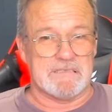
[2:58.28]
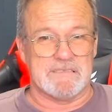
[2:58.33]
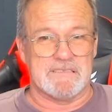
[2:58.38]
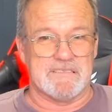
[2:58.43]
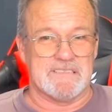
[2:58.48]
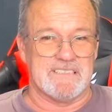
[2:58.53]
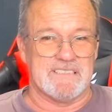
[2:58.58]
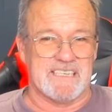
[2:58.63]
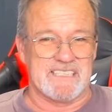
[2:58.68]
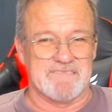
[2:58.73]

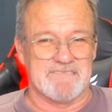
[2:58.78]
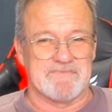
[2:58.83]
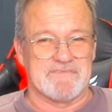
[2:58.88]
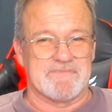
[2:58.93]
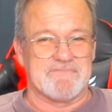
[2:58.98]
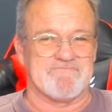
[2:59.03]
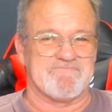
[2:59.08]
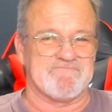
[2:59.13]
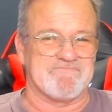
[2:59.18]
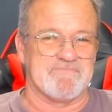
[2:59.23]
I
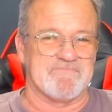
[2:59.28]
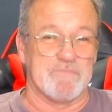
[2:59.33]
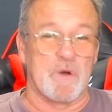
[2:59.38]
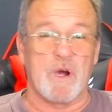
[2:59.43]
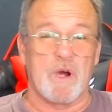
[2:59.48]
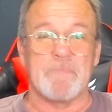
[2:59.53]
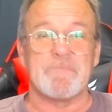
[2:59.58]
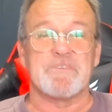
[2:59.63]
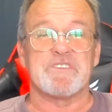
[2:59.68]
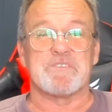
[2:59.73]
woke
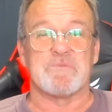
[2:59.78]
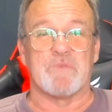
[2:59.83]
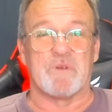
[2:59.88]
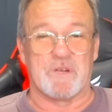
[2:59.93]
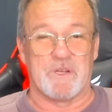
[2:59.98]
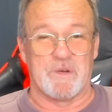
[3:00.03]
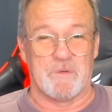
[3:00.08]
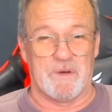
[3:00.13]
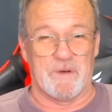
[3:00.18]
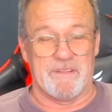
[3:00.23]
up this
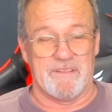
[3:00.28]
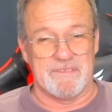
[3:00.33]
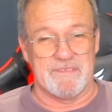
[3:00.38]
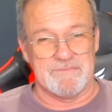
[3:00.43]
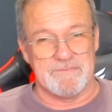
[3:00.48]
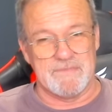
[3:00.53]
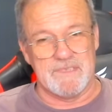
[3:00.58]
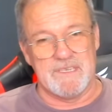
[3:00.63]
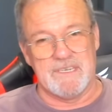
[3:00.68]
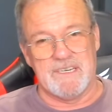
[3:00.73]
morning with it.
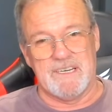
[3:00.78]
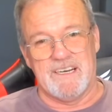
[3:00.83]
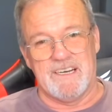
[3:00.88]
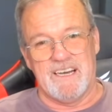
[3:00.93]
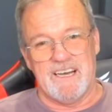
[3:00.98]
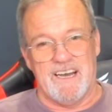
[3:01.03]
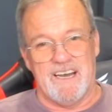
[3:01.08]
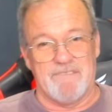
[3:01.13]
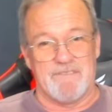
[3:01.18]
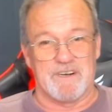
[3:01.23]

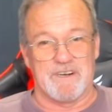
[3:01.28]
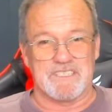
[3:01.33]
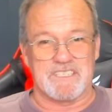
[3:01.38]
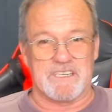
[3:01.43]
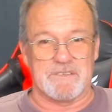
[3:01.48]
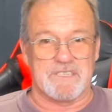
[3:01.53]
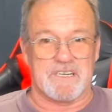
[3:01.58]
First I was like,